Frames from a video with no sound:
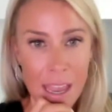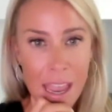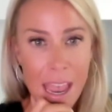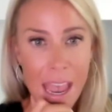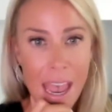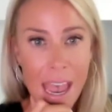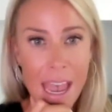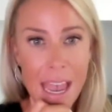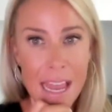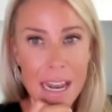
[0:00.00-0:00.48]

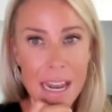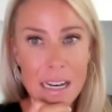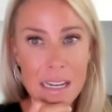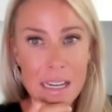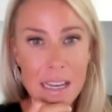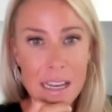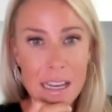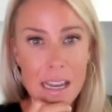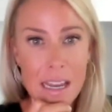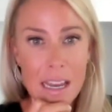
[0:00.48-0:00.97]

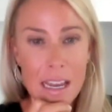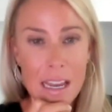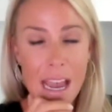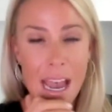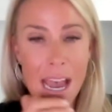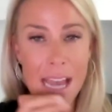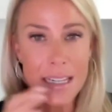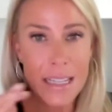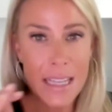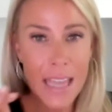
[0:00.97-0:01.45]
And
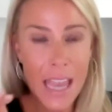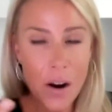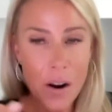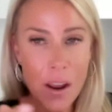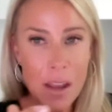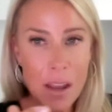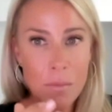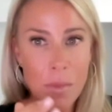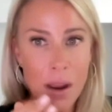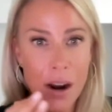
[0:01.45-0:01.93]
as
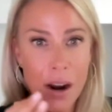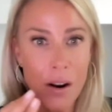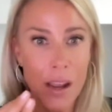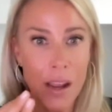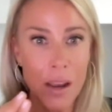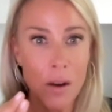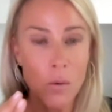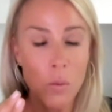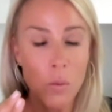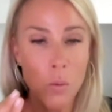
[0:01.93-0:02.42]
Gary and
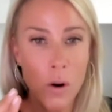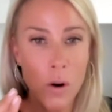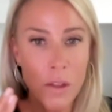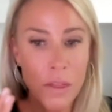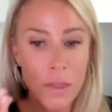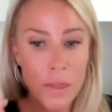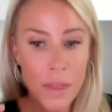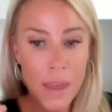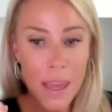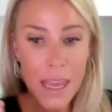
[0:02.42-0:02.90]
Mary were
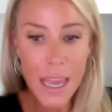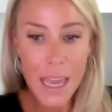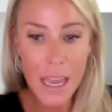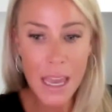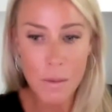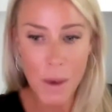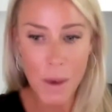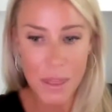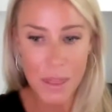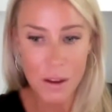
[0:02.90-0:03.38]
thinking
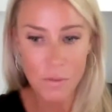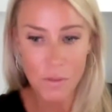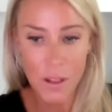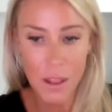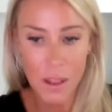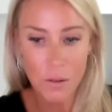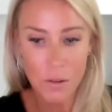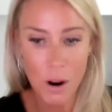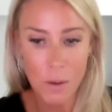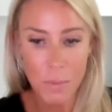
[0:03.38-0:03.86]
about their
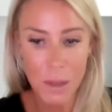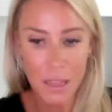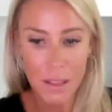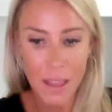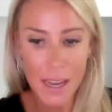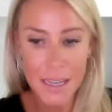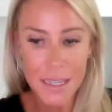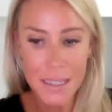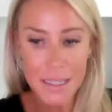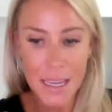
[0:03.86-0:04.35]
philanthropic
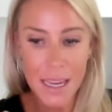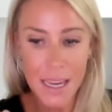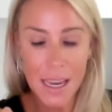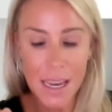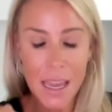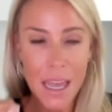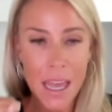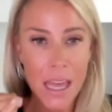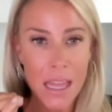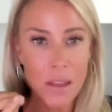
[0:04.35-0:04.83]
legacy,
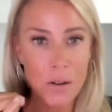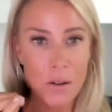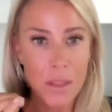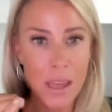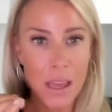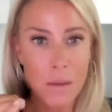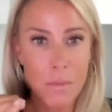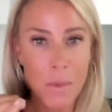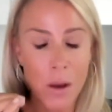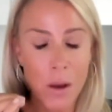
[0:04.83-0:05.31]
they're
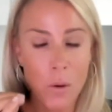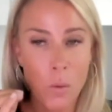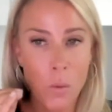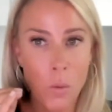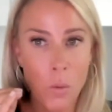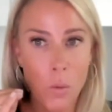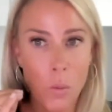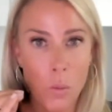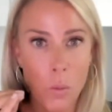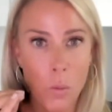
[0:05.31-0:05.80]
thinking about,
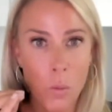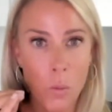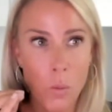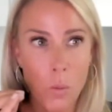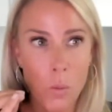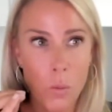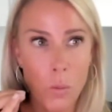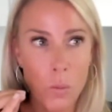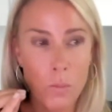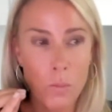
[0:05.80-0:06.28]

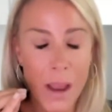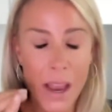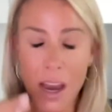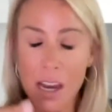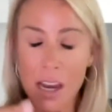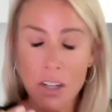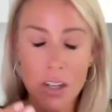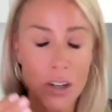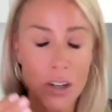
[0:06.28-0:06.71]
oh my gosh,